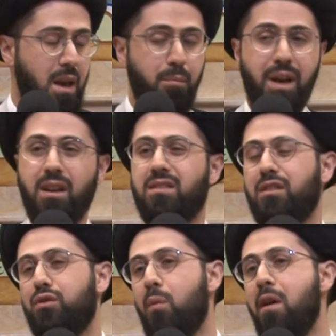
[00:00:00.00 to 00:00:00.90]
Because
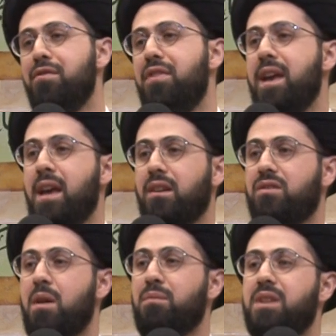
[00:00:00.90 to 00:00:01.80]
it's one thing
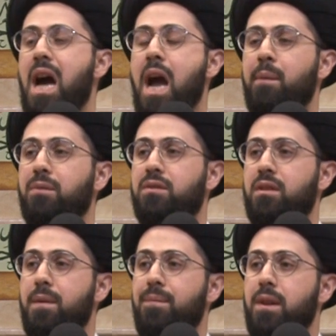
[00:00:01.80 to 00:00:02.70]
sometimes
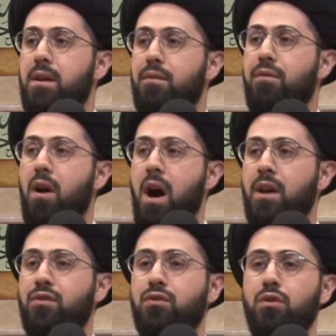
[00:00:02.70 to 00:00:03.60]
for
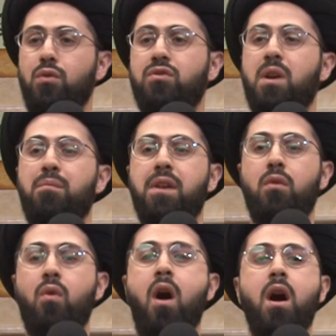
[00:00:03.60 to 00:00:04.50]
us to do
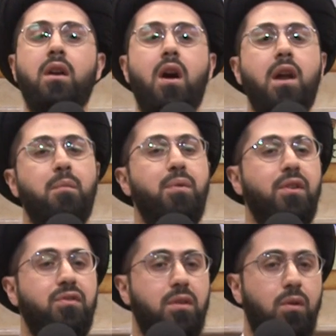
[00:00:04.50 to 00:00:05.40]
something wrong on a
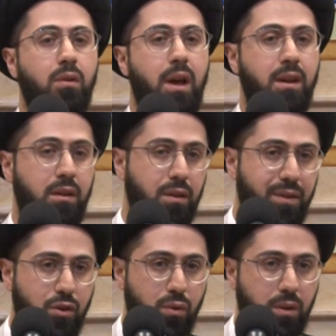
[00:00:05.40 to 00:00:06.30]
personal and
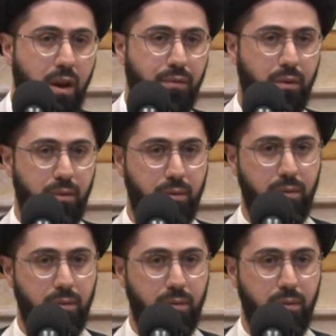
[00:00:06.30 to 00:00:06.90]
individual level.